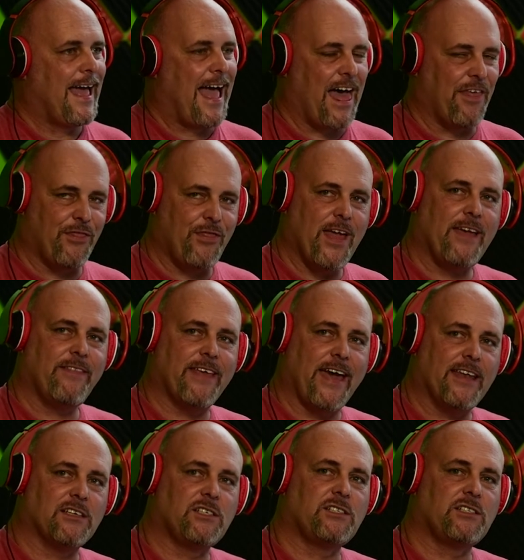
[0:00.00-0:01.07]
I think
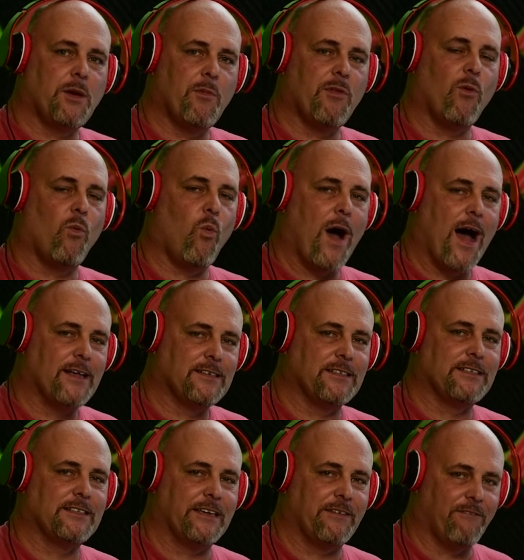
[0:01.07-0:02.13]
that is some of the
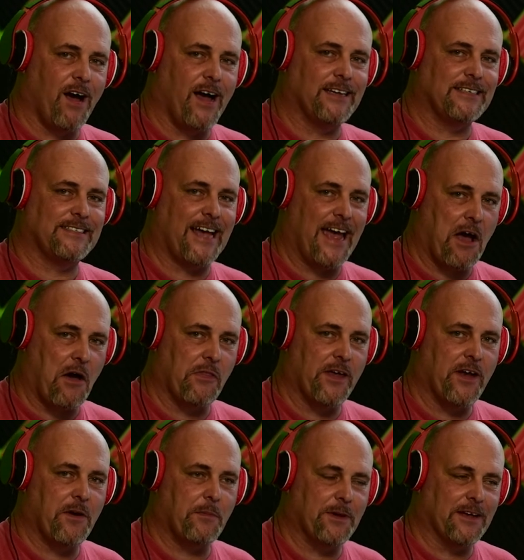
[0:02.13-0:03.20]
wisest advice out
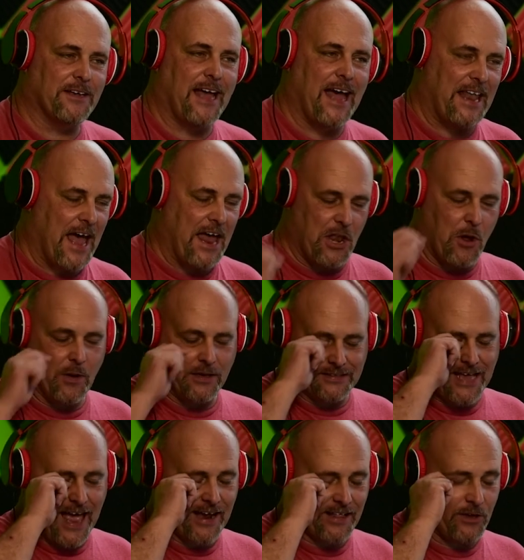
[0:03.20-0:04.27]
there, because I know
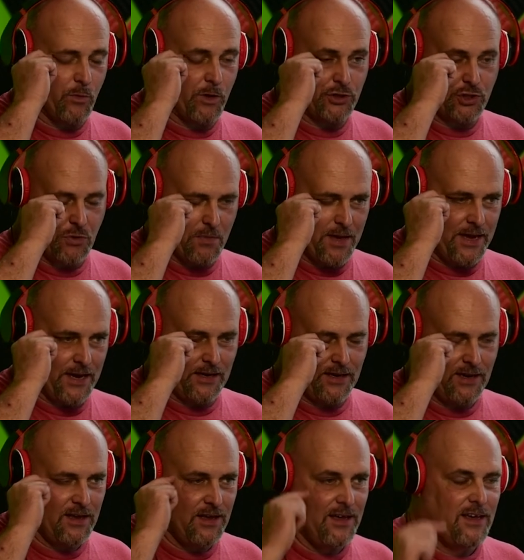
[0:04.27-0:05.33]
exactly what you mean.